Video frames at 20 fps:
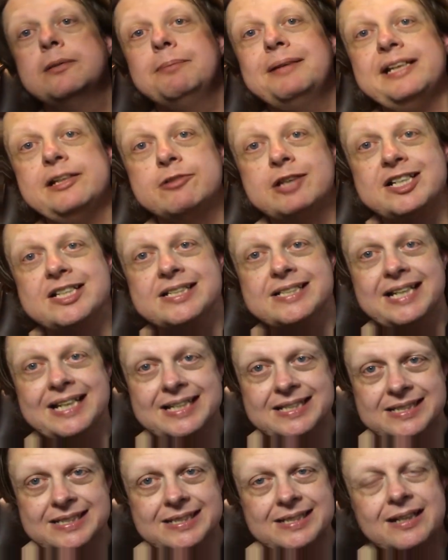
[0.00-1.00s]
Complete Greatest
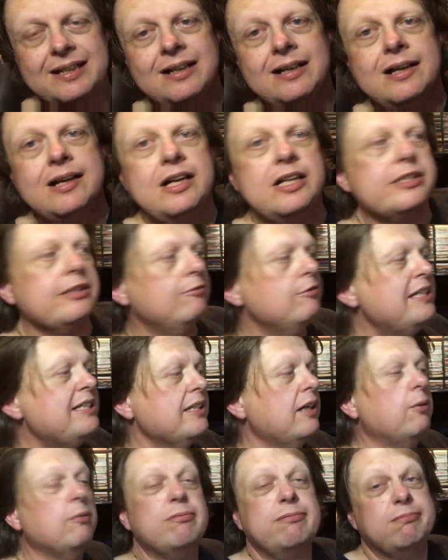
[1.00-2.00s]
Hits. So the
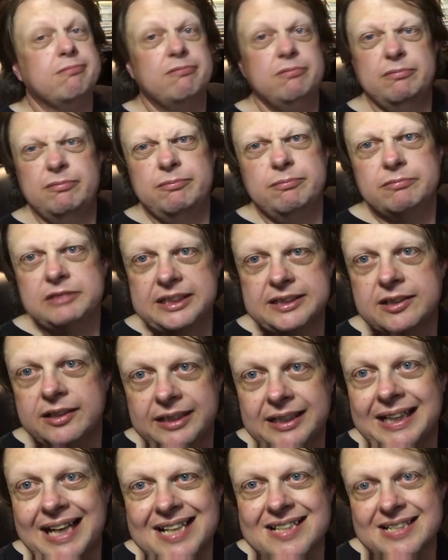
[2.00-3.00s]
reason I've
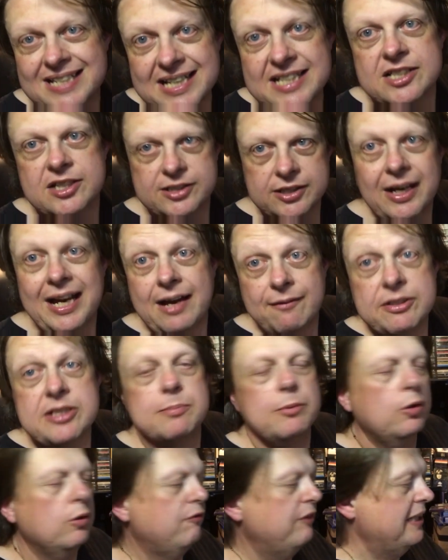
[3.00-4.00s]
decided against it is because I have a
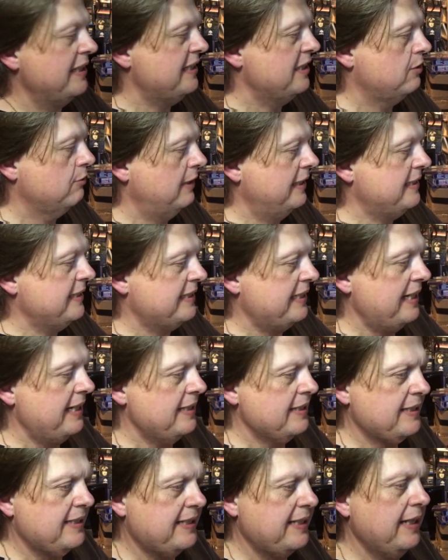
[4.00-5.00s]
Small Faces Greatest
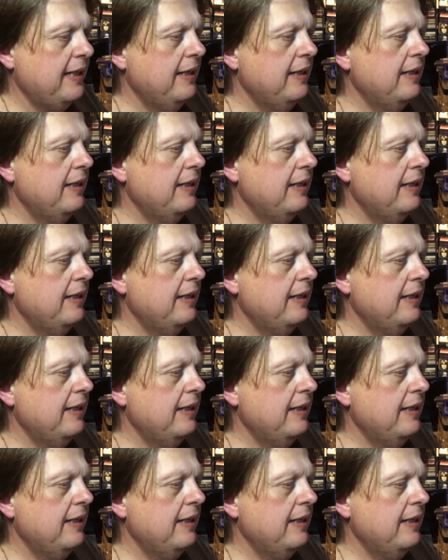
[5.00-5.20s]
Hits.